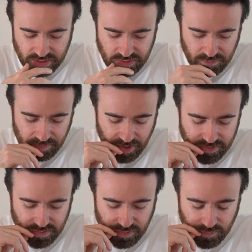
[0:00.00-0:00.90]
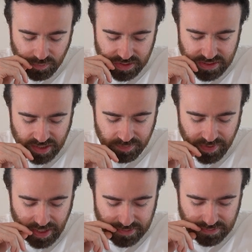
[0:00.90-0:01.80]
I should put my Archer Queen one tile
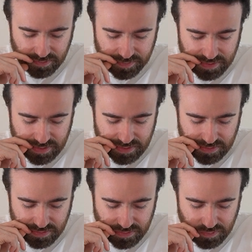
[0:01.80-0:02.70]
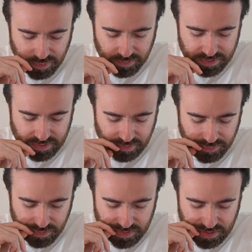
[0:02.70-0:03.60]
back so it would, her super would still
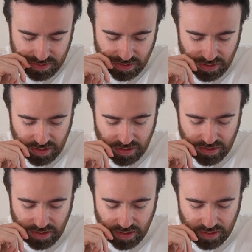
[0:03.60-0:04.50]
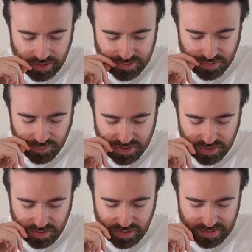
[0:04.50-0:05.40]
boost the Electro
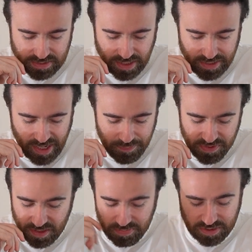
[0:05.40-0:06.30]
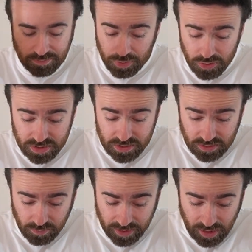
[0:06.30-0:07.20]
Wizard. It's not happening, but the boast is
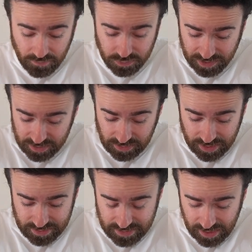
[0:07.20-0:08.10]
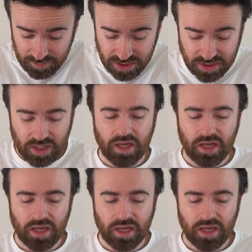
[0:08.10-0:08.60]
going off, so we get a lot of damage.